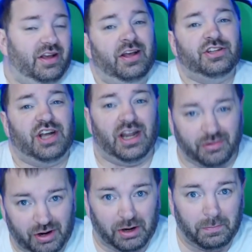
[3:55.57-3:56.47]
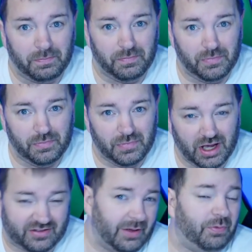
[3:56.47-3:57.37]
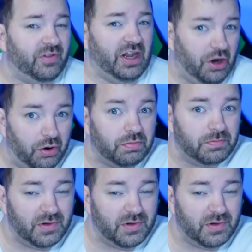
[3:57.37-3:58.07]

in January. Except when they don't.